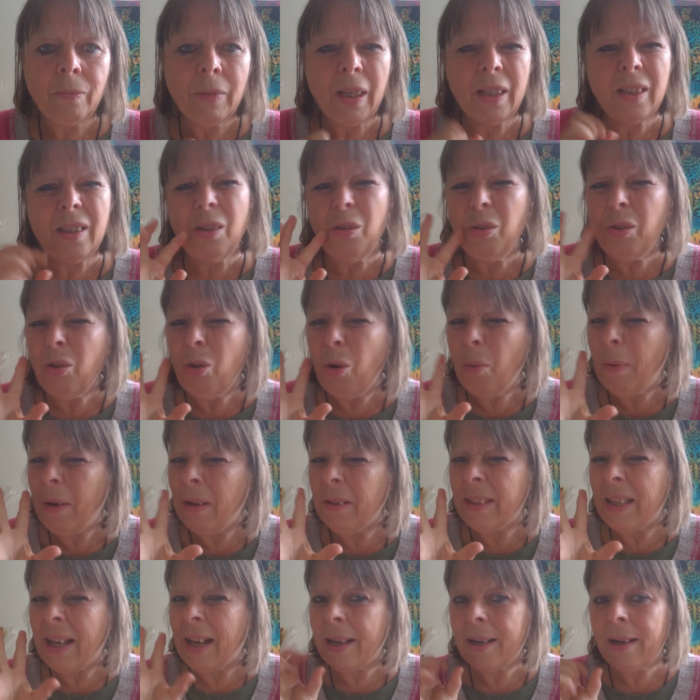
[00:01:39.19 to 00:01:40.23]
I don't know
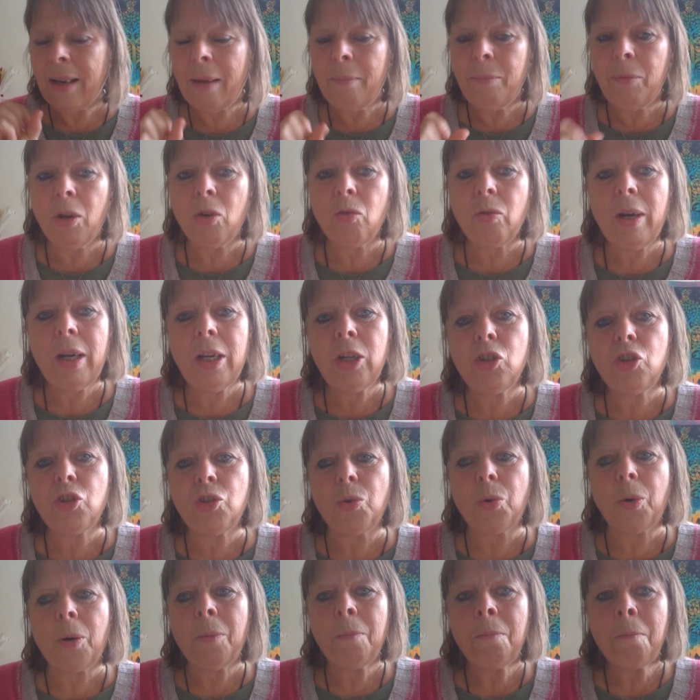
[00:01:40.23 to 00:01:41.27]
about that. I'm not really
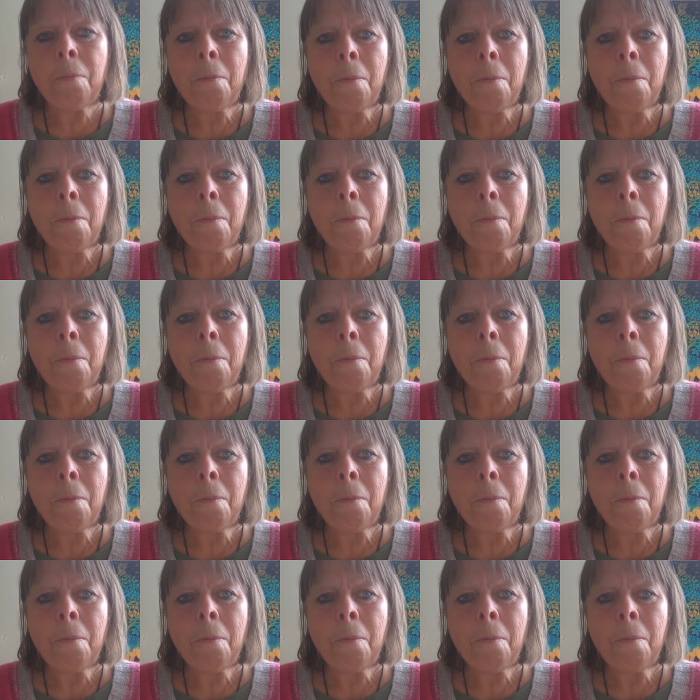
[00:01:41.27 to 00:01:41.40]
sure.